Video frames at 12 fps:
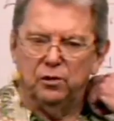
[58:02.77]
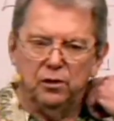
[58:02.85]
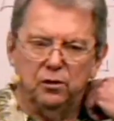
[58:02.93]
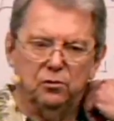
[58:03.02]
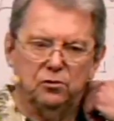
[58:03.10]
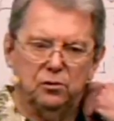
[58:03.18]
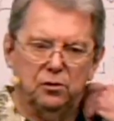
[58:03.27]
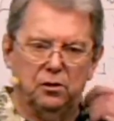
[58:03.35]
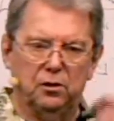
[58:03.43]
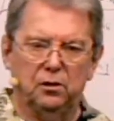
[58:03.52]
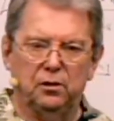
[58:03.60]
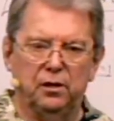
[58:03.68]
that, don't you?
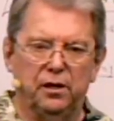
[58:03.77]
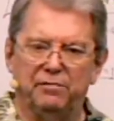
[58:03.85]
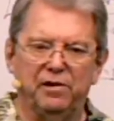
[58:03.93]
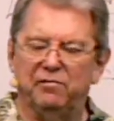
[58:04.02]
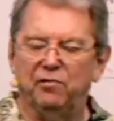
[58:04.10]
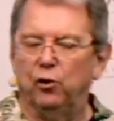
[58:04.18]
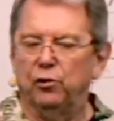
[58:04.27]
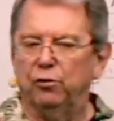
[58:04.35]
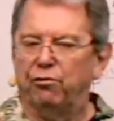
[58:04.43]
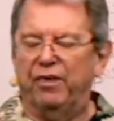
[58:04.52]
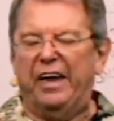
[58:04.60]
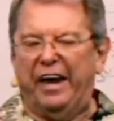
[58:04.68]
They never ever learn to
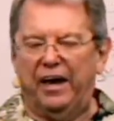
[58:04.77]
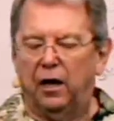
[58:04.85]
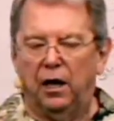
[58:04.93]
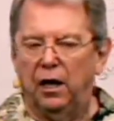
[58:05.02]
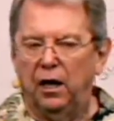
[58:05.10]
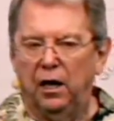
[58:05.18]
think.